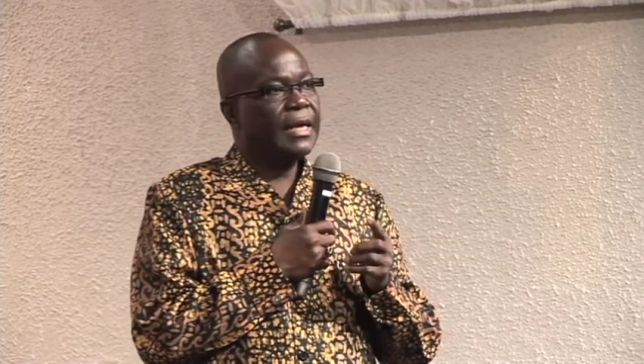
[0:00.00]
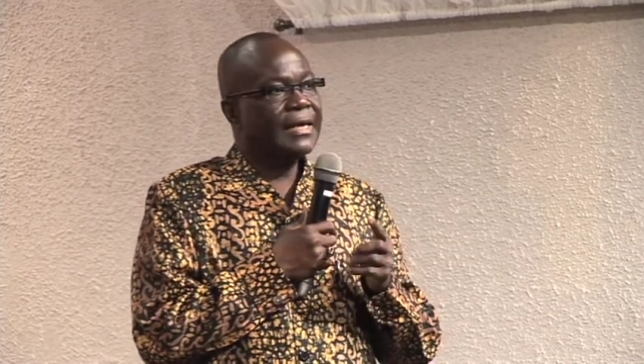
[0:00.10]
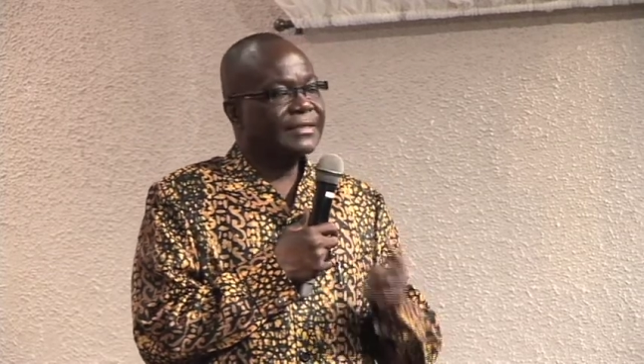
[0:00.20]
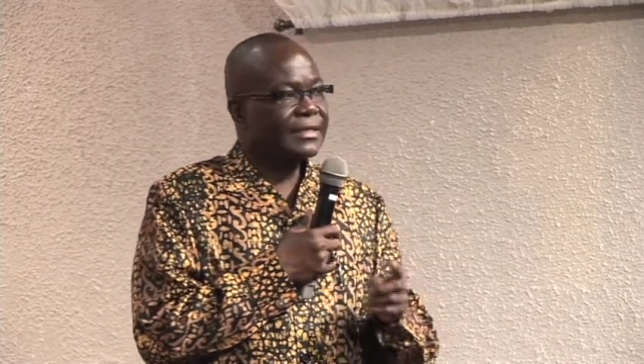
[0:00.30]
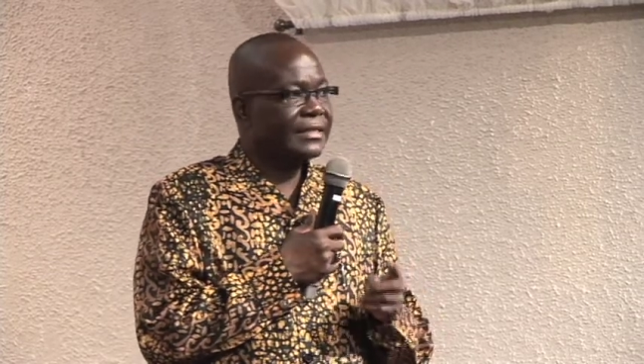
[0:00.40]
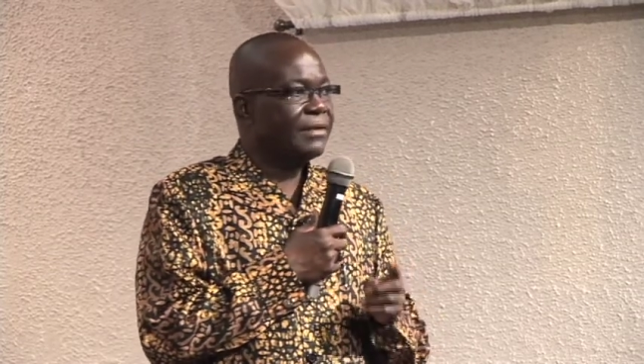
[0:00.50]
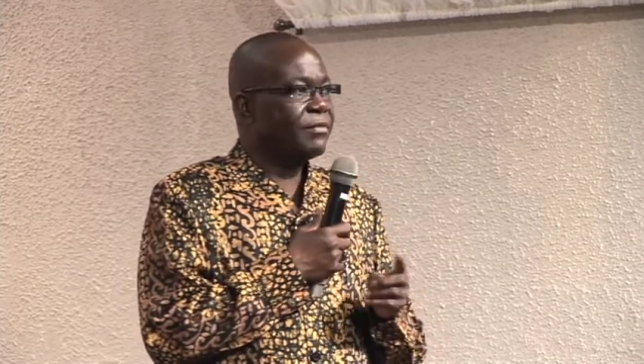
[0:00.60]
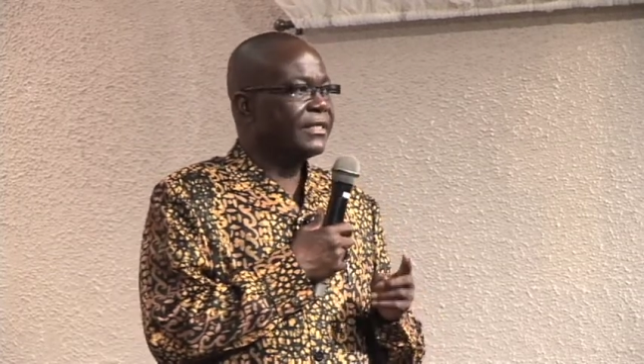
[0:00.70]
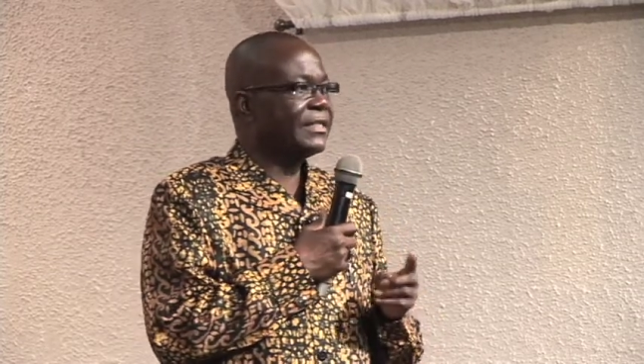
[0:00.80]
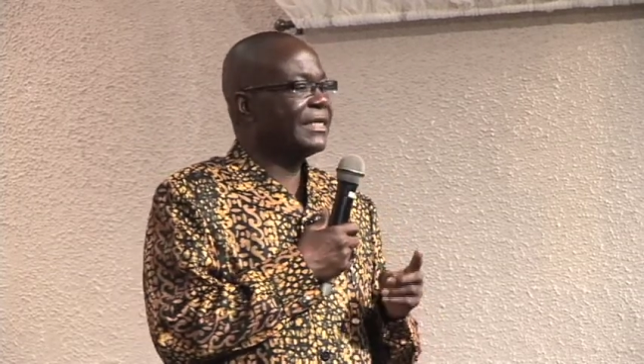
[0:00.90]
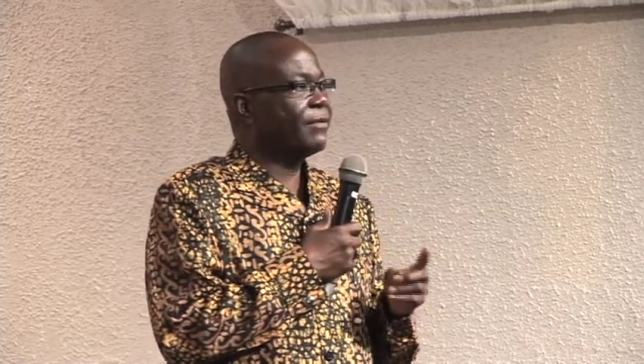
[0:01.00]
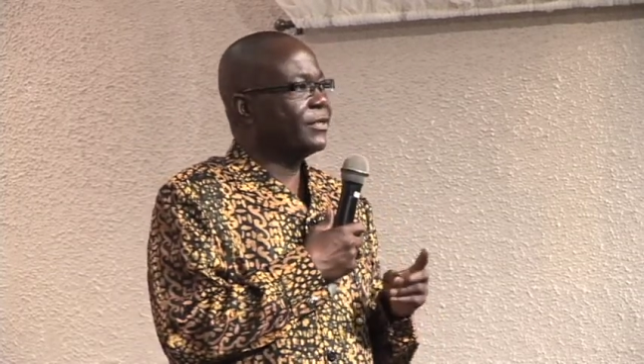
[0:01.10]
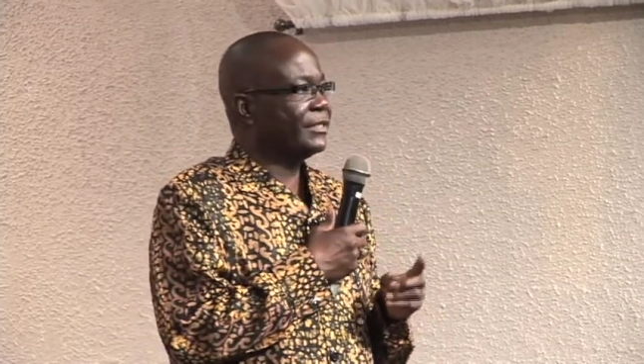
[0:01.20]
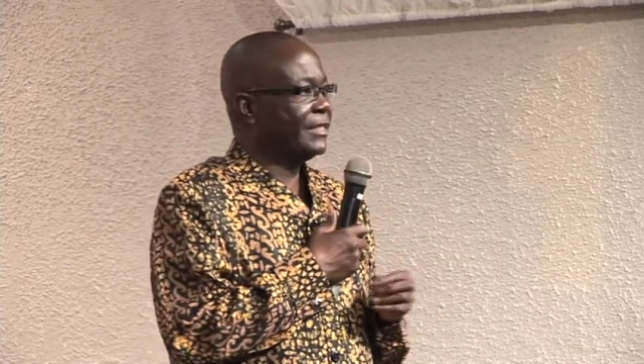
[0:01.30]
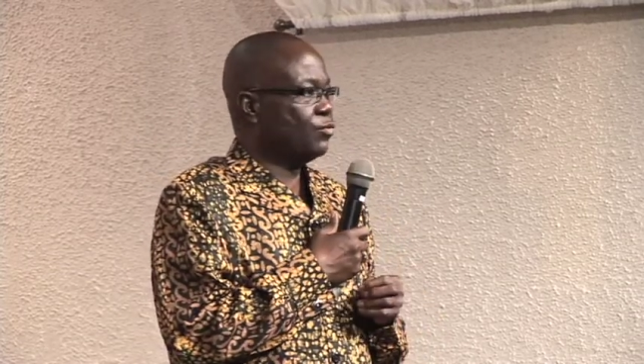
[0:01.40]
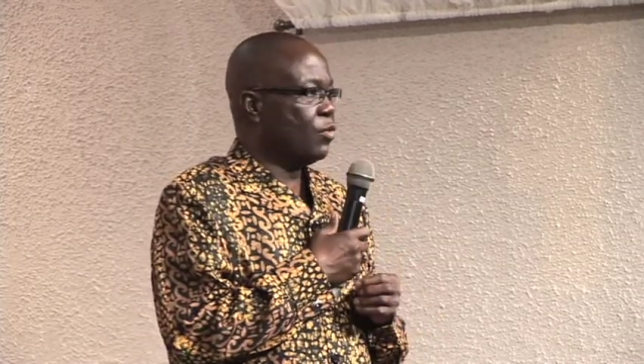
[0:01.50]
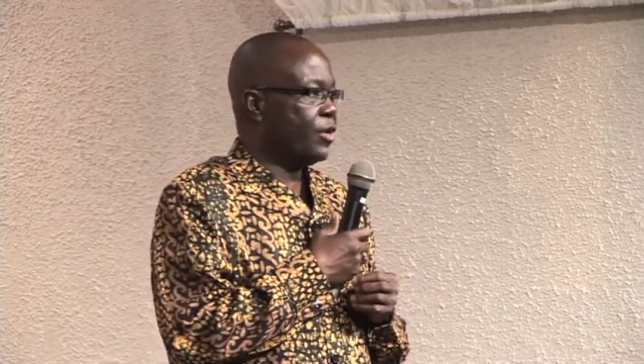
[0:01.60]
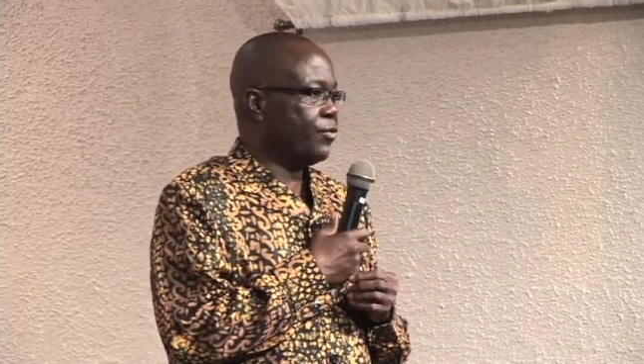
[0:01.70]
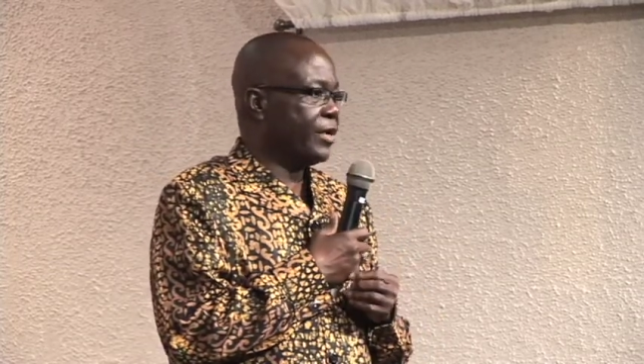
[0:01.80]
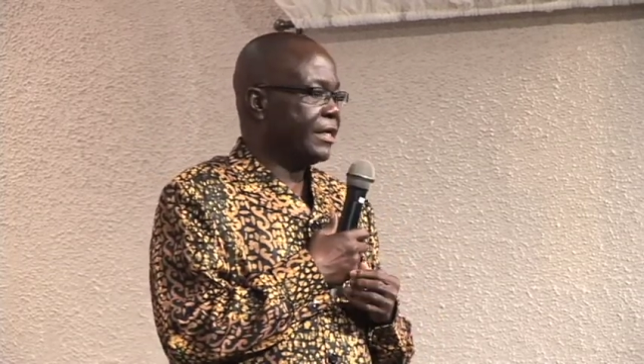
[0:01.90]
As I take my seat, I was just
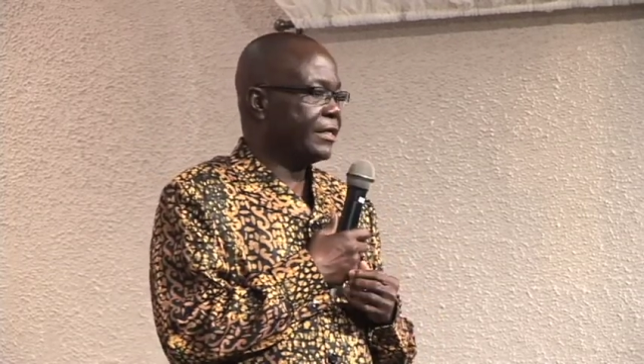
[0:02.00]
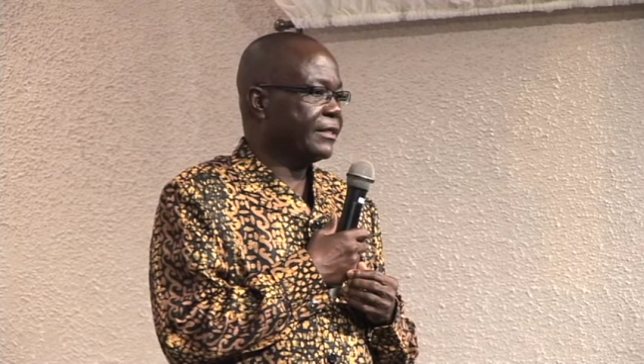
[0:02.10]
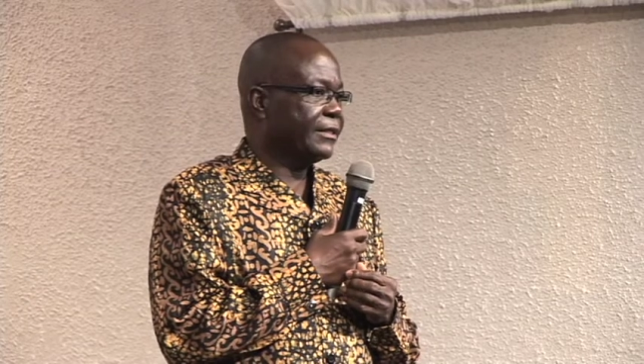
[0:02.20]
wondering,